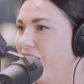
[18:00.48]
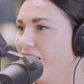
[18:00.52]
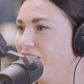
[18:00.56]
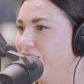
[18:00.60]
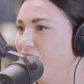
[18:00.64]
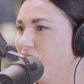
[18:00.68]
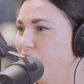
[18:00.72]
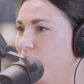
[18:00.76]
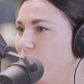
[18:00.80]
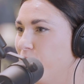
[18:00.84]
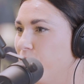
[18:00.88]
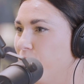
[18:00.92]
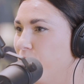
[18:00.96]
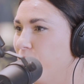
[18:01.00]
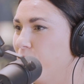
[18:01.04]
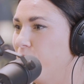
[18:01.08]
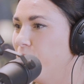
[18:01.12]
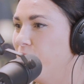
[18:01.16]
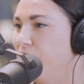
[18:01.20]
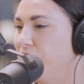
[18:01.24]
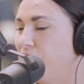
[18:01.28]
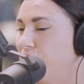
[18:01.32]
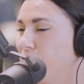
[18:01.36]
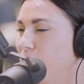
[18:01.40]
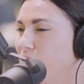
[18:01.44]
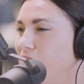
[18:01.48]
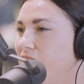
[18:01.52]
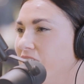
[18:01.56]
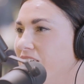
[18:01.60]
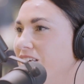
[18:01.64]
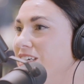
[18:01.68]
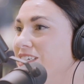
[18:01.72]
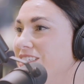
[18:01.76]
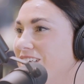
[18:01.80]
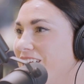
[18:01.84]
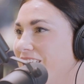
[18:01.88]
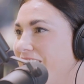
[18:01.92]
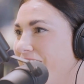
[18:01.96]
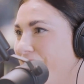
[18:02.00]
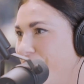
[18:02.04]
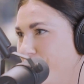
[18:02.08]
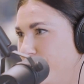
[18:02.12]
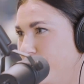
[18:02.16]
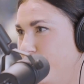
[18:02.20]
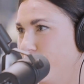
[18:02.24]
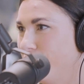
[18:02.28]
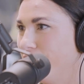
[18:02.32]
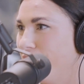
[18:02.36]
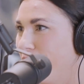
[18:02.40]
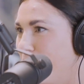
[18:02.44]
and so we do need a
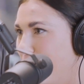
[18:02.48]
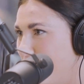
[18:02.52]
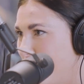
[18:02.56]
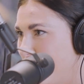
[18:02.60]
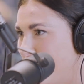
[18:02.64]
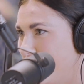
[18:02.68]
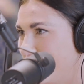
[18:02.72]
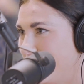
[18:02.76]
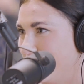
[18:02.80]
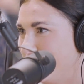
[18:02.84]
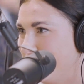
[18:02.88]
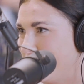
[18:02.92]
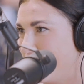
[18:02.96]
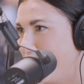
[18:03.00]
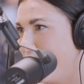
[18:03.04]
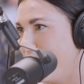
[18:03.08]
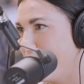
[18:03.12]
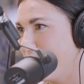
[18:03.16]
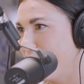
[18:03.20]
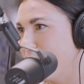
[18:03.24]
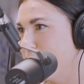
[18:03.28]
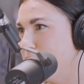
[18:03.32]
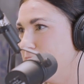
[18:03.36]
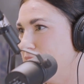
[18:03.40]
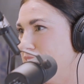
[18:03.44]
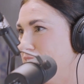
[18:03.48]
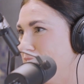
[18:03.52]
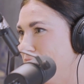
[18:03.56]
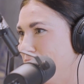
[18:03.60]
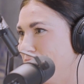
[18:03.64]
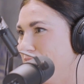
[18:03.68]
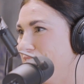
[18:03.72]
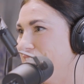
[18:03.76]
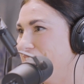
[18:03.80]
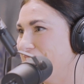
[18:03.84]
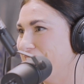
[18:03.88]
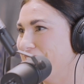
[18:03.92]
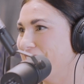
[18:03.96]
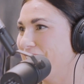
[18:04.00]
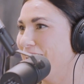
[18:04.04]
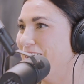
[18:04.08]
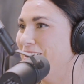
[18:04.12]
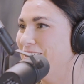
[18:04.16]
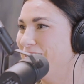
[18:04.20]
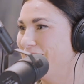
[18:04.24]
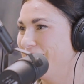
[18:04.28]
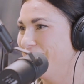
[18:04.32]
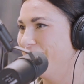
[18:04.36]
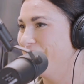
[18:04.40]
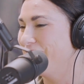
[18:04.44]
lounge for our women in tech, but it's not
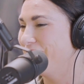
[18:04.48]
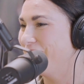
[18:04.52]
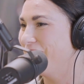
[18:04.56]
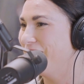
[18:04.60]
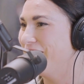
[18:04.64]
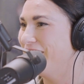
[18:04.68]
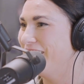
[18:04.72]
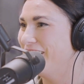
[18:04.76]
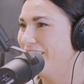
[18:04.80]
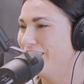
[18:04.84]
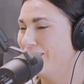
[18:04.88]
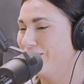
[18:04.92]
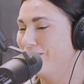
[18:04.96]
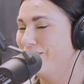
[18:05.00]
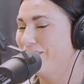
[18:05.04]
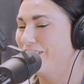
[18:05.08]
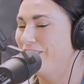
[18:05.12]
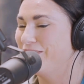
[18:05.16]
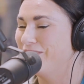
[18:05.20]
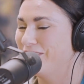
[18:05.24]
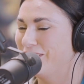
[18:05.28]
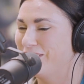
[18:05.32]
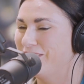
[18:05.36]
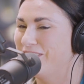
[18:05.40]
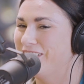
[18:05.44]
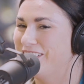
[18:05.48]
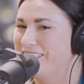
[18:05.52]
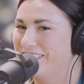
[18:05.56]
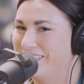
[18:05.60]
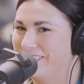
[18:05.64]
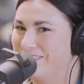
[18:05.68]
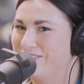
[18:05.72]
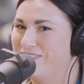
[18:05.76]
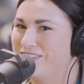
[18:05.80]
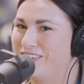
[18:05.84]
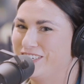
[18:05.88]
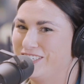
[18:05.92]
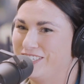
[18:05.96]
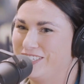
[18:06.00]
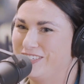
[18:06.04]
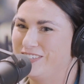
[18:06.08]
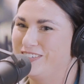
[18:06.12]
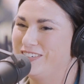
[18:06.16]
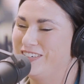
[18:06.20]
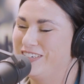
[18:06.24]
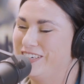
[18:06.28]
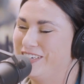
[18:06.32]
exclusive, right? It's for everyone, for sure.